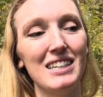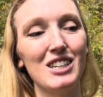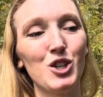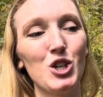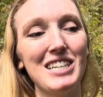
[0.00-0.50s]

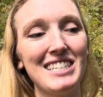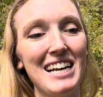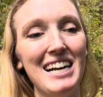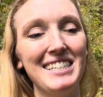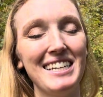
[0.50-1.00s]

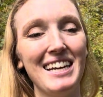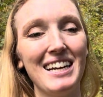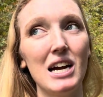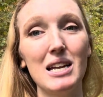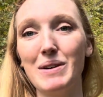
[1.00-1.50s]

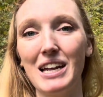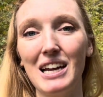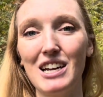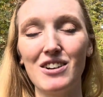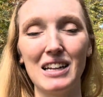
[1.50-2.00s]
criticizing anybody
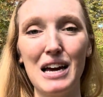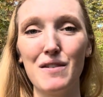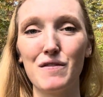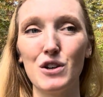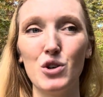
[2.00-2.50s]
in your
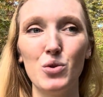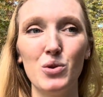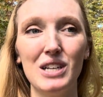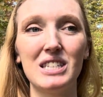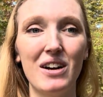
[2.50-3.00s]
life who
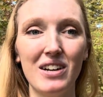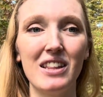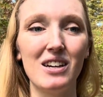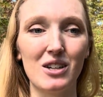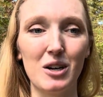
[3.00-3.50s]
is sounding
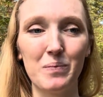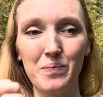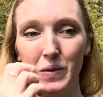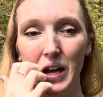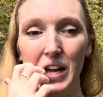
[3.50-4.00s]
the alarm.
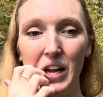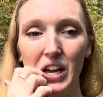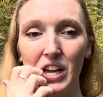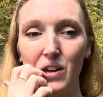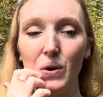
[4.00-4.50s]

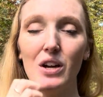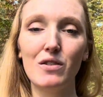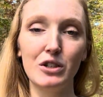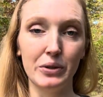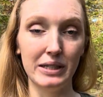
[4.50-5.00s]
You can
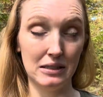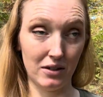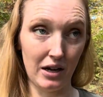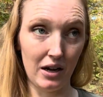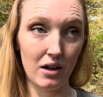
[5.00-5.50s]
overdo it,
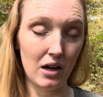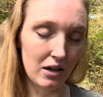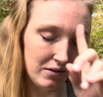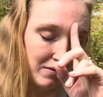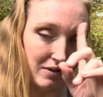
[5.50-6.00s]
okay?
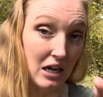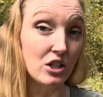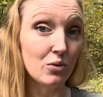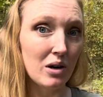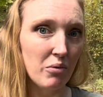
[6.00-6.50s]
I
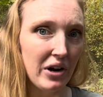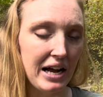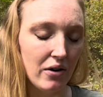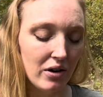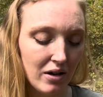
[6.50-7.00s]
do want to point
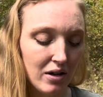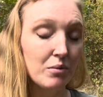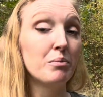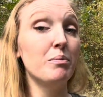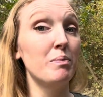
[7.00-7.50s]
out,
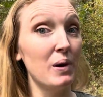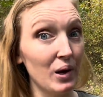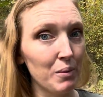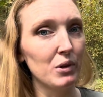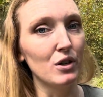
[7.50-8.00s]

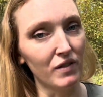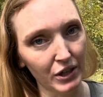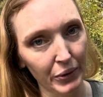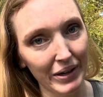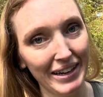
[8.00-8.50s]
people
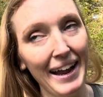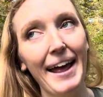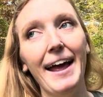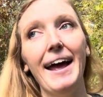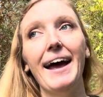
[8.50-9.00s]
overdo it.
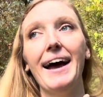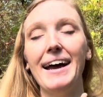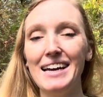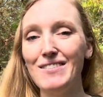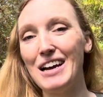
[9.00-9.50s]

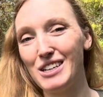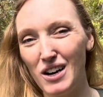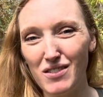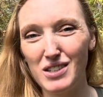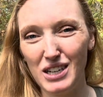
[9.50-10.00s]
I have had
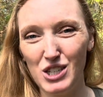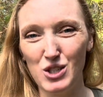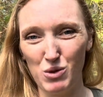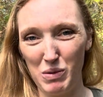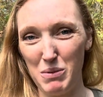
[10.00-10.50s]

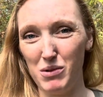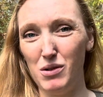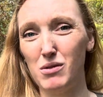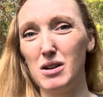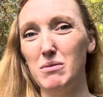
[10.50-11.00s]
conversations with
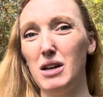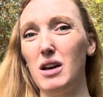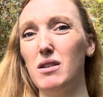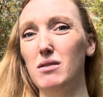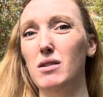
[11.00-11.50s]
people where I'm
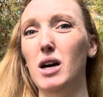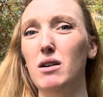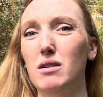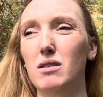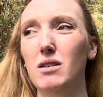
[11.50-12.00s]
like, wow,